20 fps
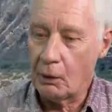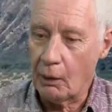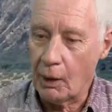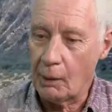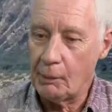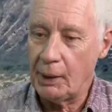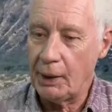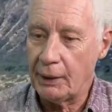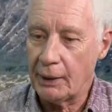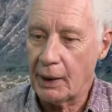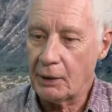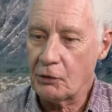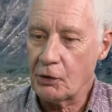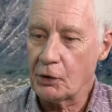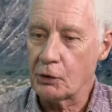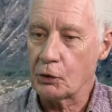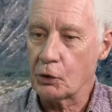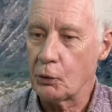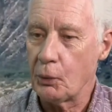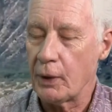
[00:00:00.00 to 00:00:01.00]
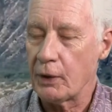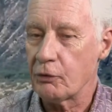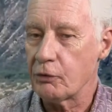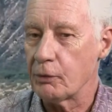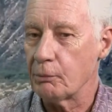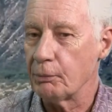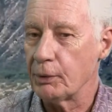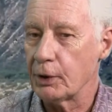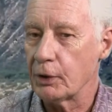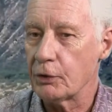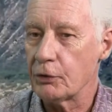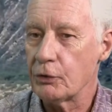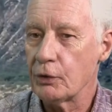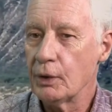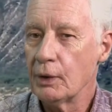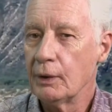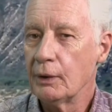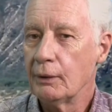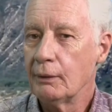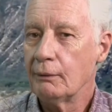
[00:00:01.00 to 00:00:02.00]
i mean that's a good question because
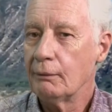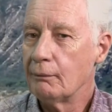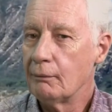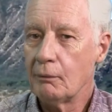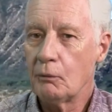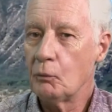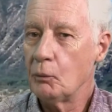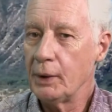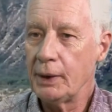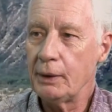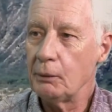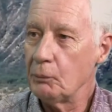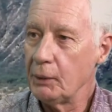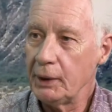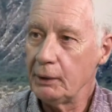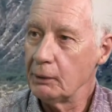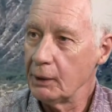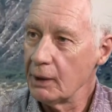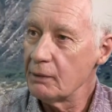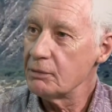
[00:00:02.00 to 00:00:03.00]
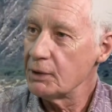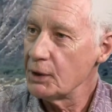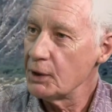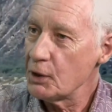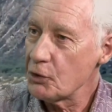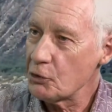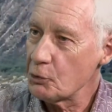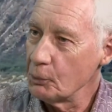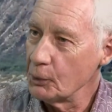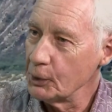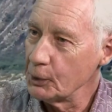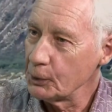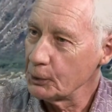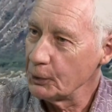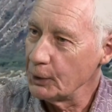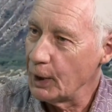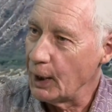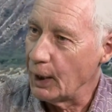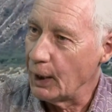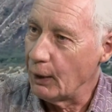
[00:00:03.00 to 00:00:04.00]
we, we live in this world
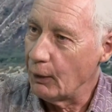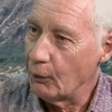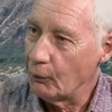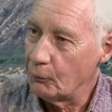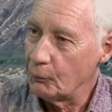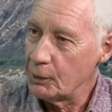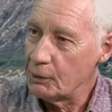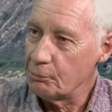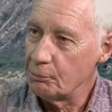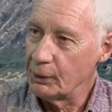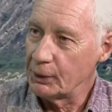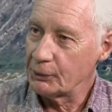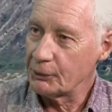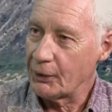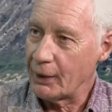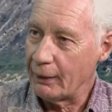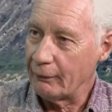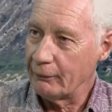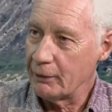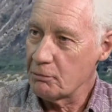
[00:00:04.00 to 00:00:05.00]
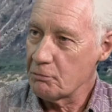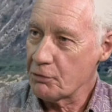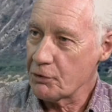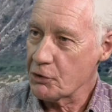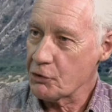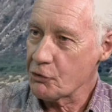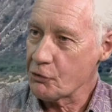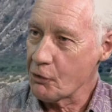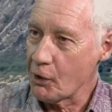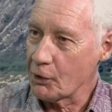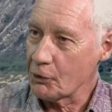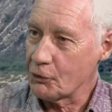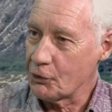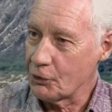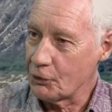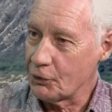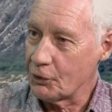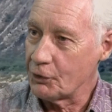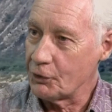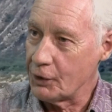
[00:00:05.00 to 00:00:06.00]
now. We've built our infrastructure
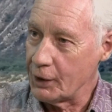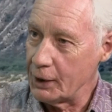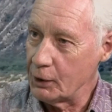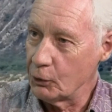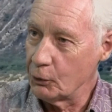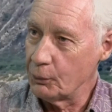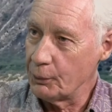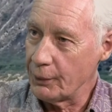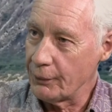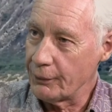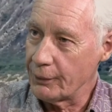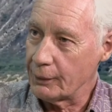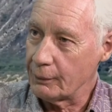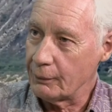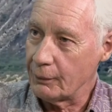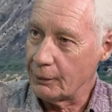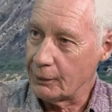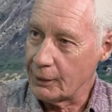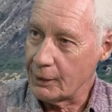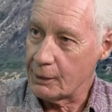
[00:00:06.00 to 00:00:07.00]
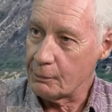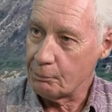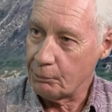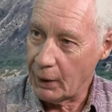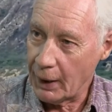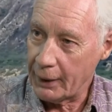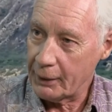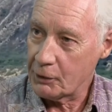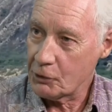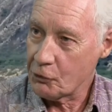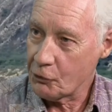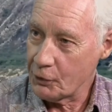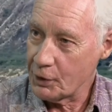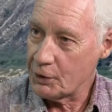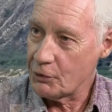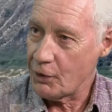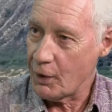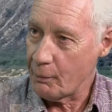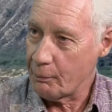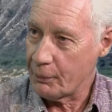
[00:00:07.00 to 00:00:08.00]
to deal with the, the planetary
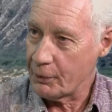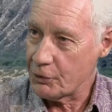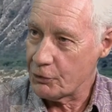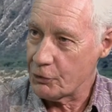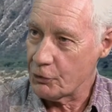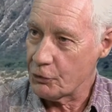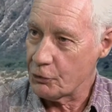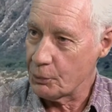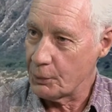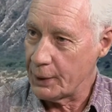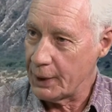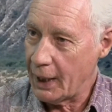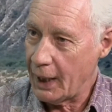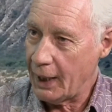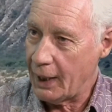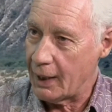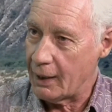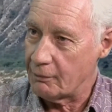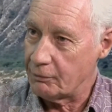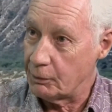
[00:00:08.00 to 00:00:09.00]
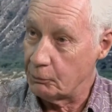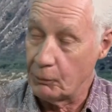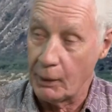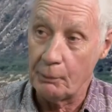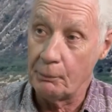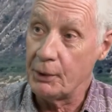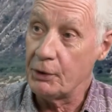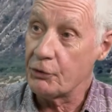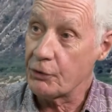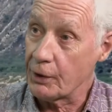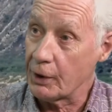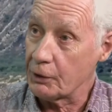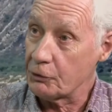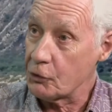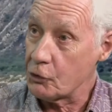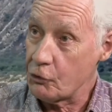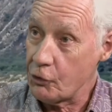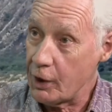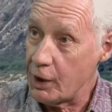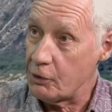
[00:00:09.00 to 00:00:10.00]
temperatures we have. Right. And when we start
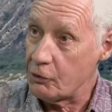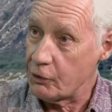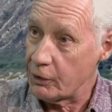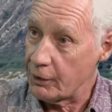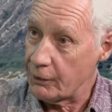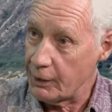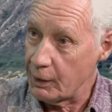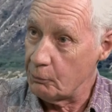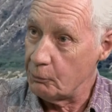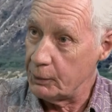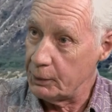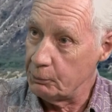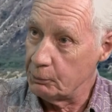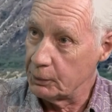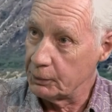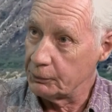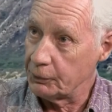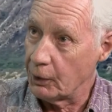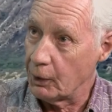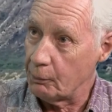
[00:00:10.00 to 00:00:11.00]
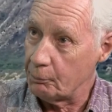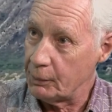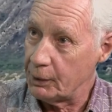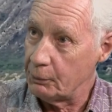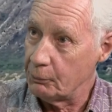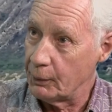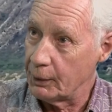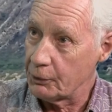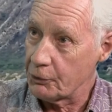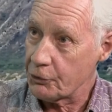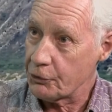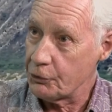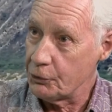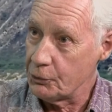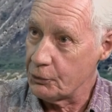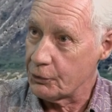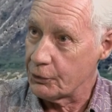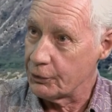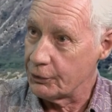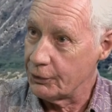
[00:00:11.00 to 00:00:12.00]
to change it, then we will not be well
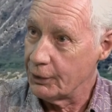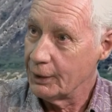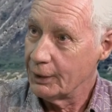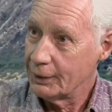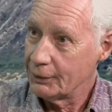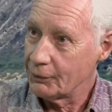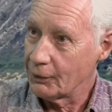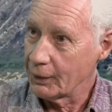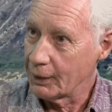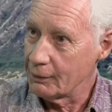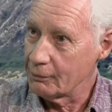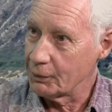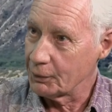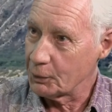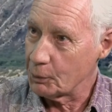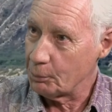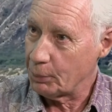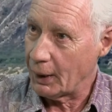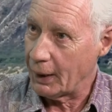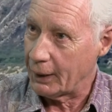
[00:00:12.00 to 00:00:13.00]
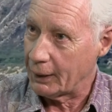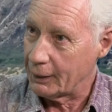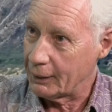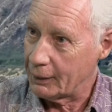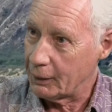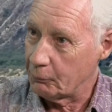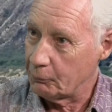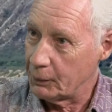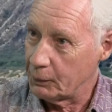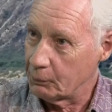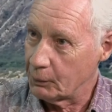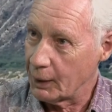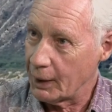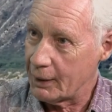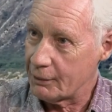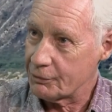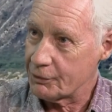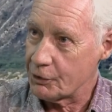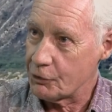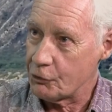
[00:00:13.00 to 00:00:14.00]
suited to live on the planet and we will
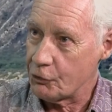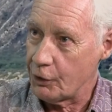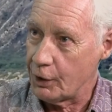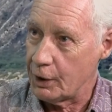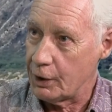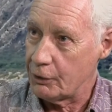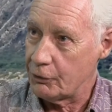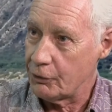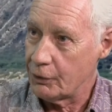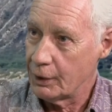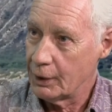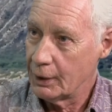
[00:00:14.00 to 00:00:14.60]
have to change.